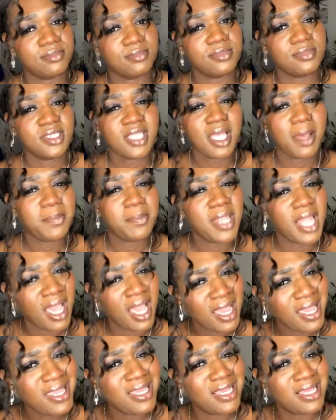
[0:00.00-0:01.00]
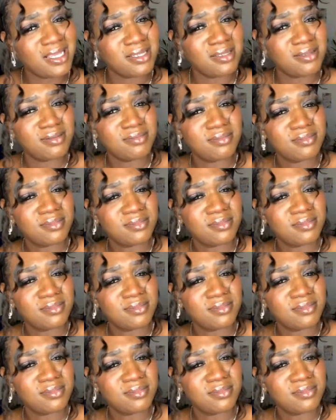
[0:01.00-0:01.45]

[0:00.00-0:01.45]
Stop lying.